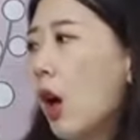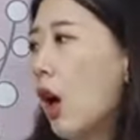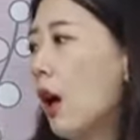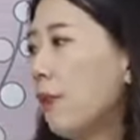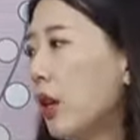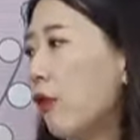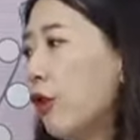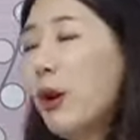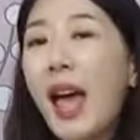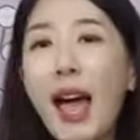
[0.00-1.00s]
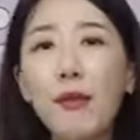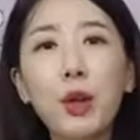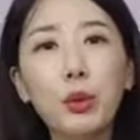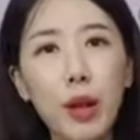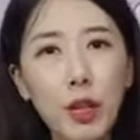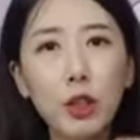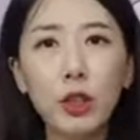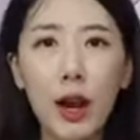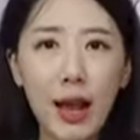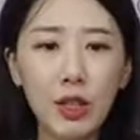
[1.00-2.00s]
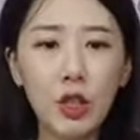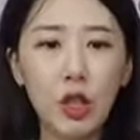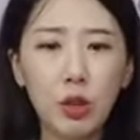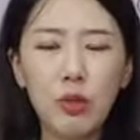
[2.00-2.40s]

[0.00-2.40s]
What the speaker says: If you have the regular ice cube,